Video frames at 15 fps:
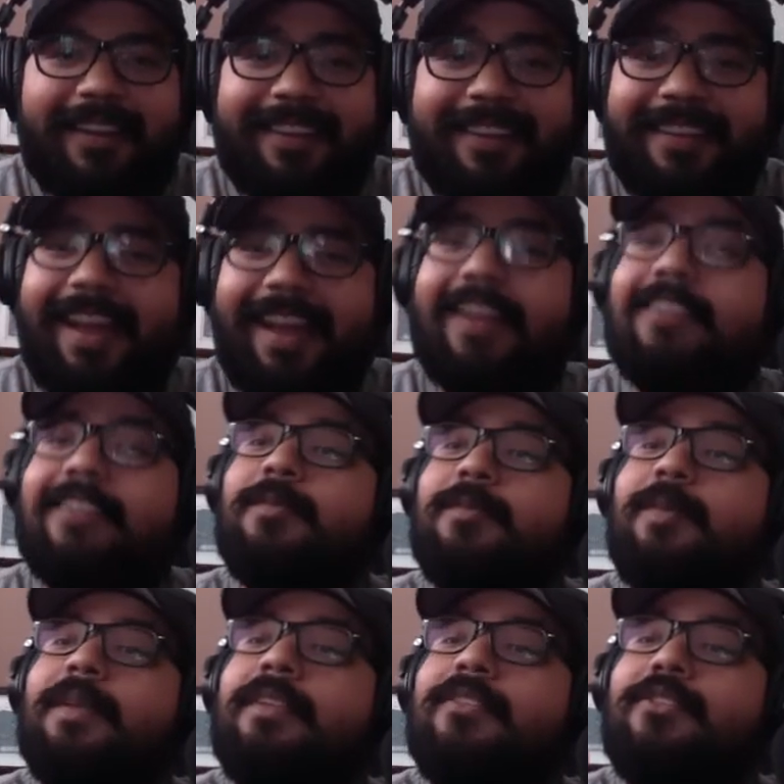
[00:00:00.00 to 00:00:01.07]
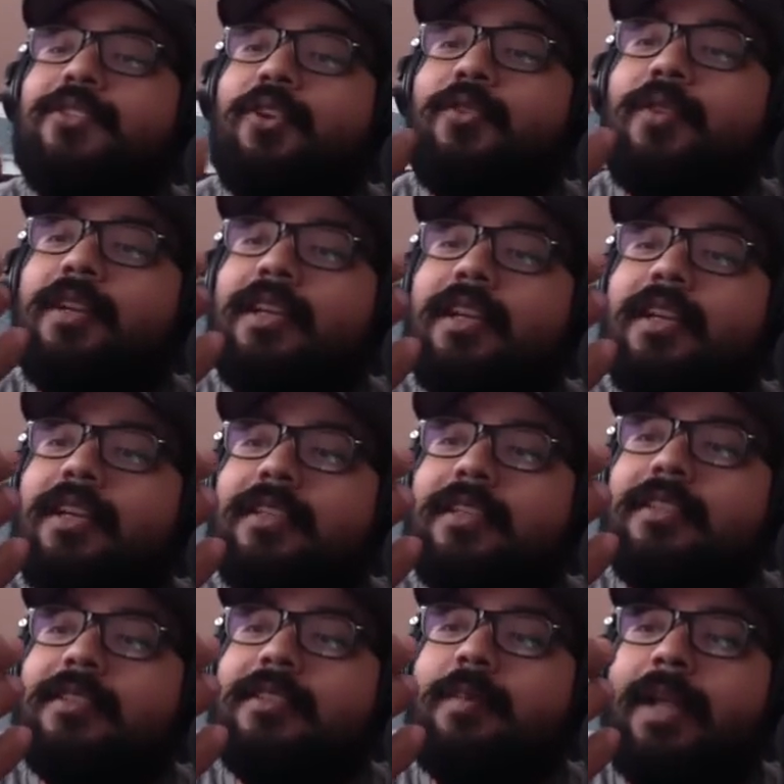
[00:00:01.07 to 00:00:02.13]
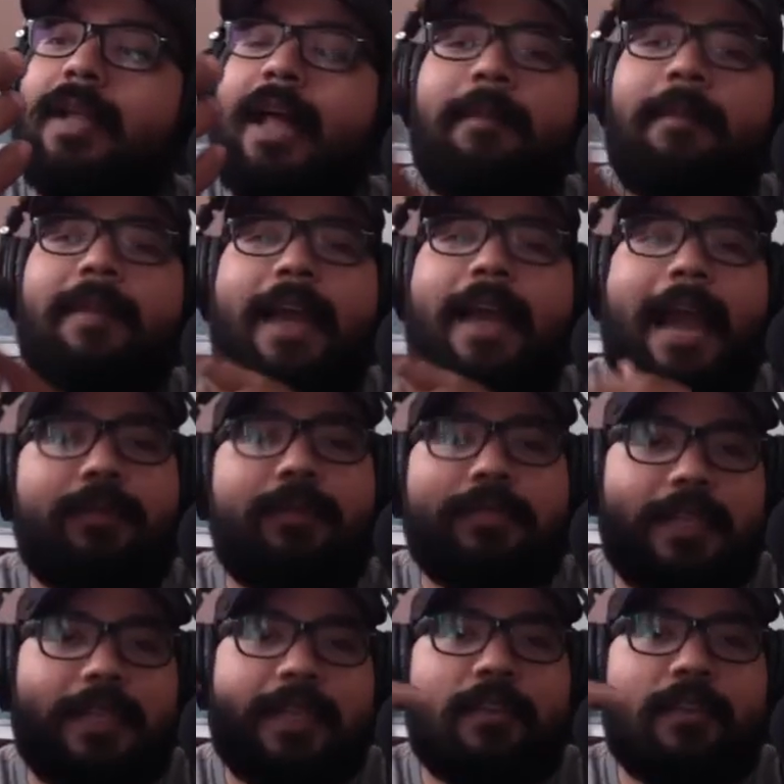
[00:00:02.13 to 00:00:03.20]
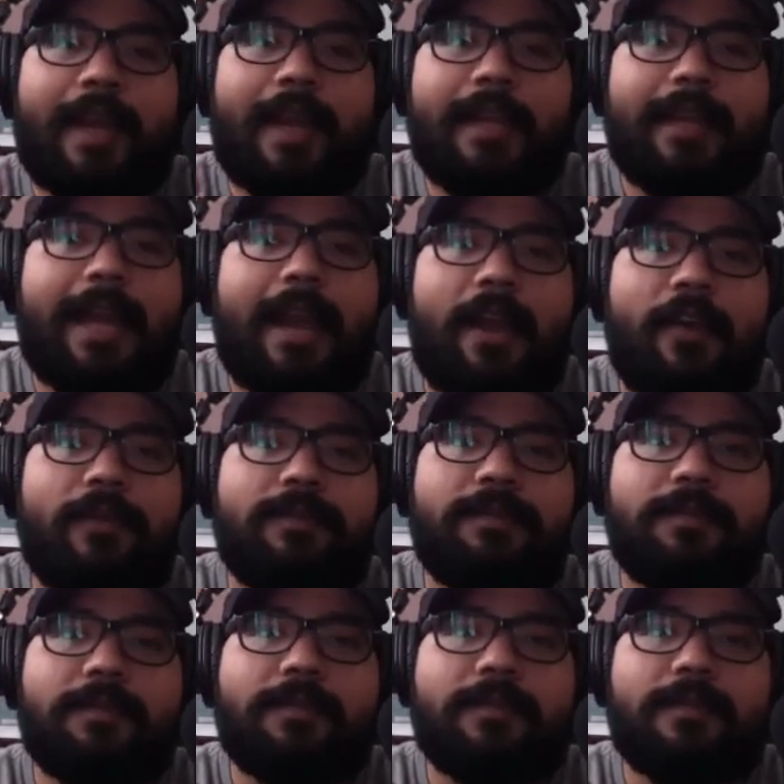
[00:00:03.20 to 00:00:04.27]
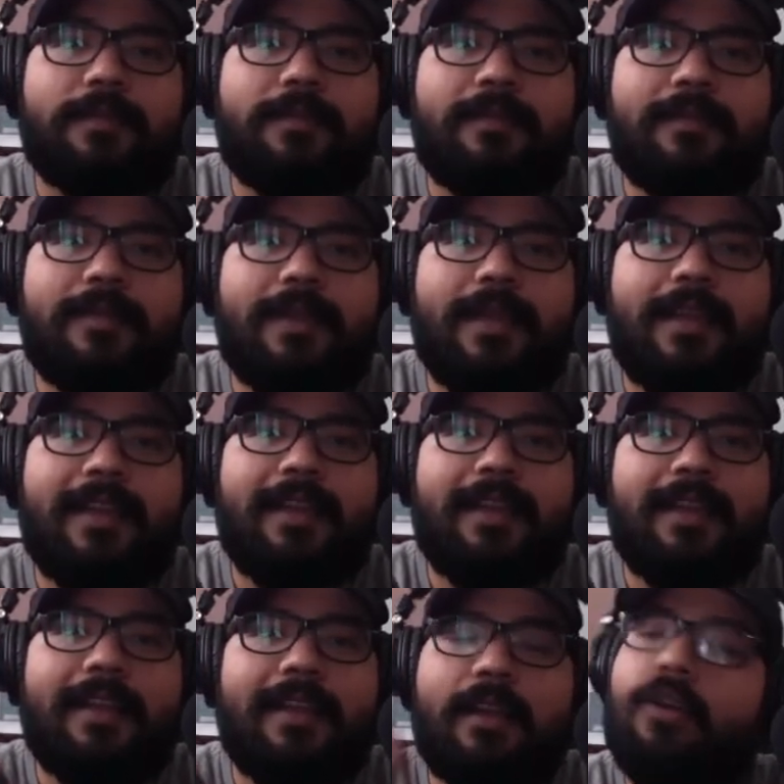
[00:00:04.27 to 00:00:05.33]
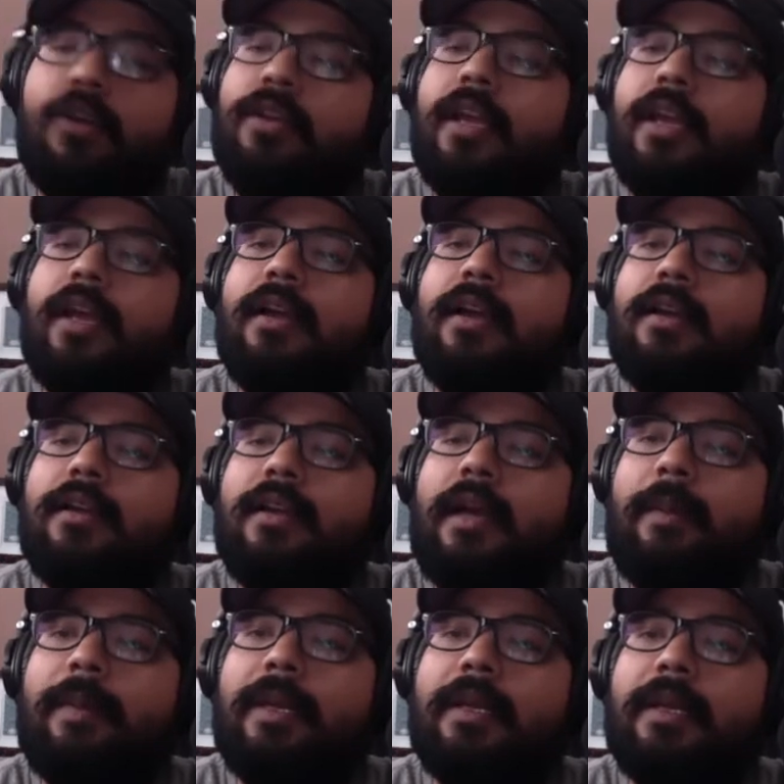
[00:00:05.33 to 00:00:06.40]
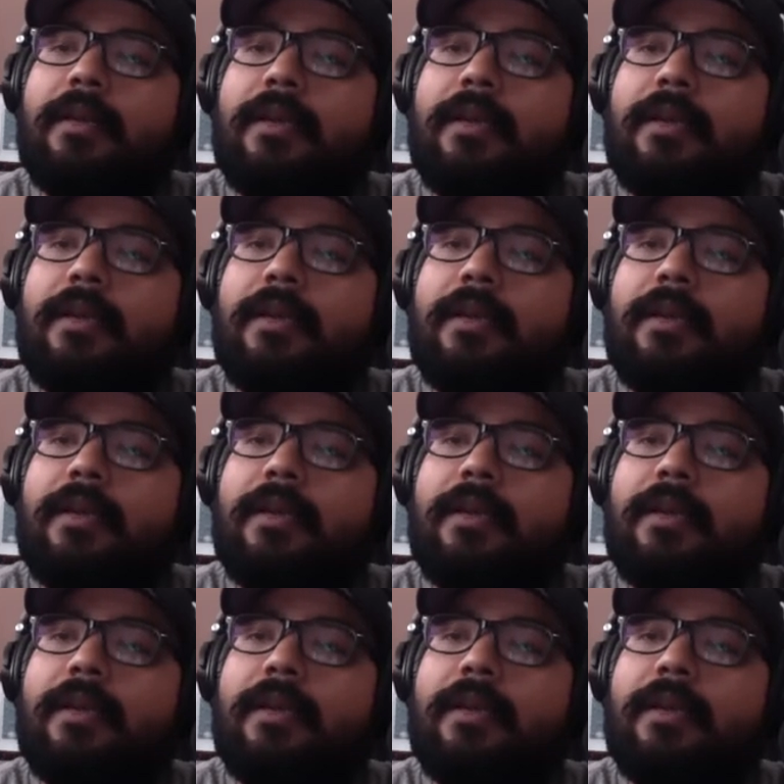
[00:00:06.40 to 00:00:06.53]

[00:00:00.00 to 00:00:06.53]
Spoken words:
Yeah, it's been so ridiculous. But I'm like, I was thinking right now. Oh yeah. I mean,